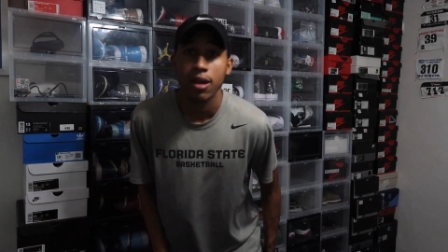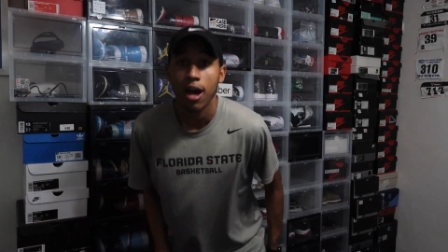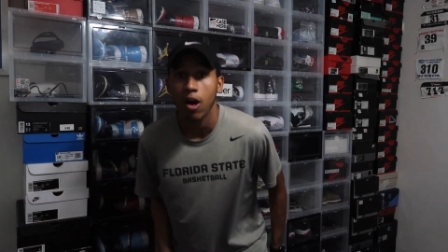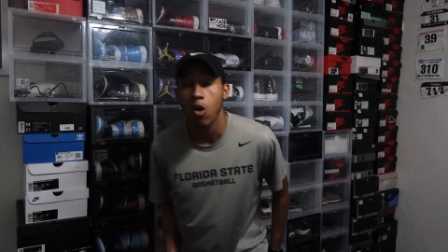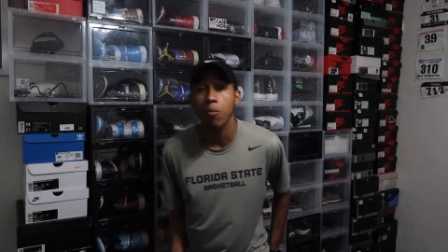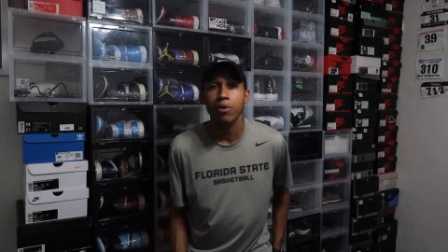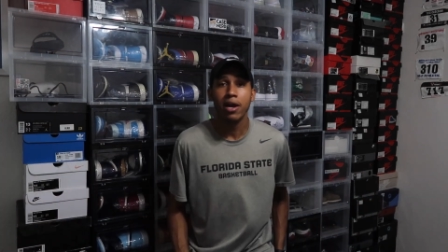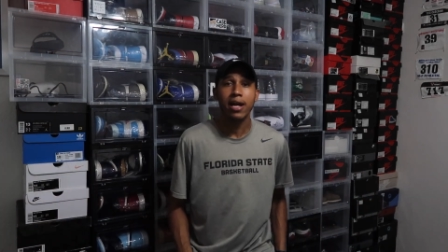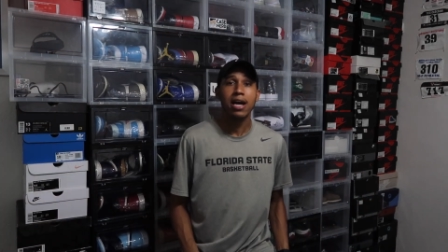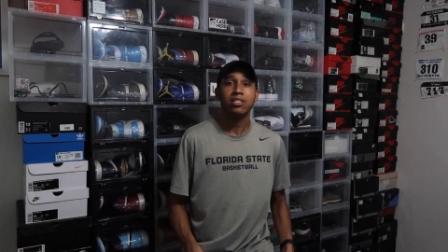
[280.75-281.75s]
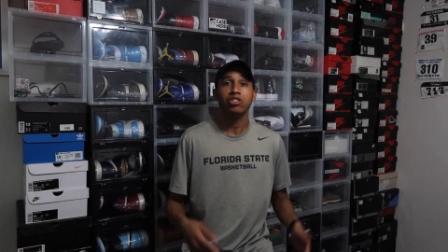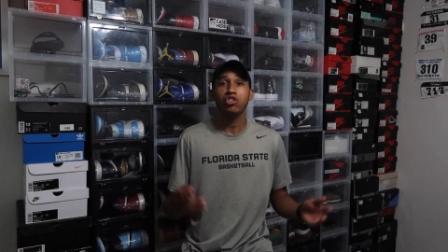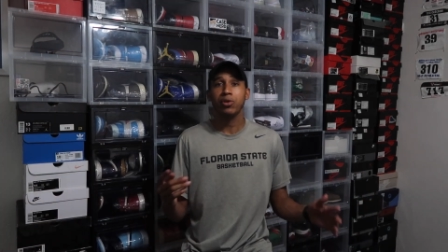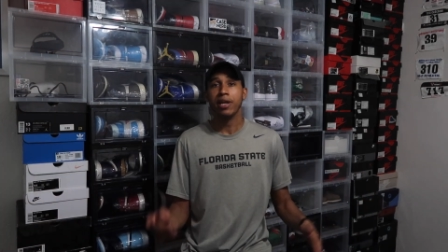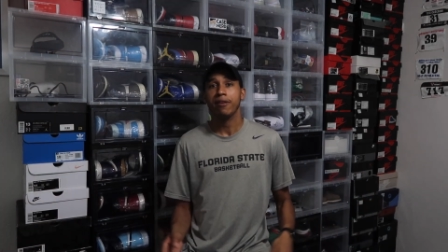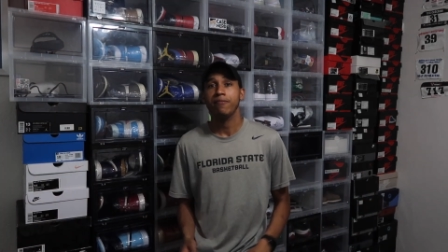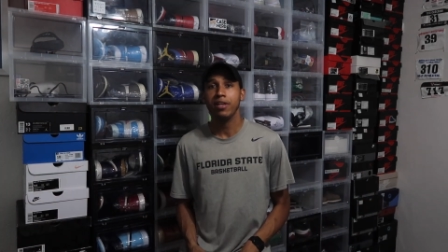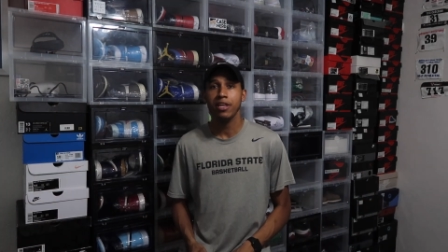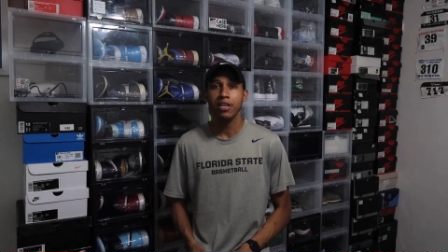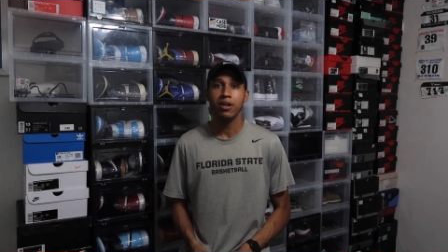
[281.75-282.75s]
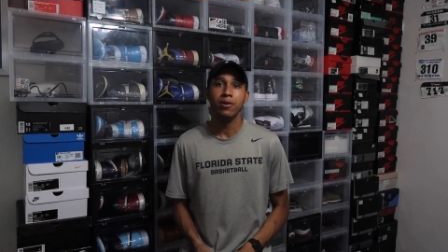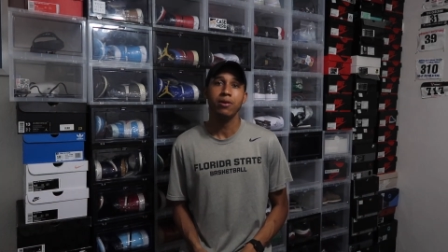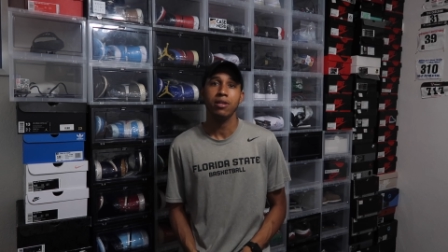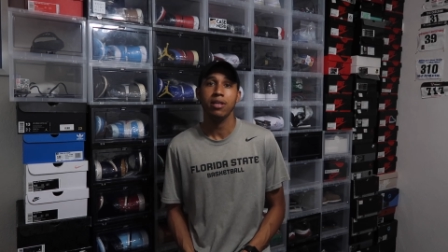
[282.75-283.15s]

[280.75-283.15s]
I hope y'all guys enjoyed that video.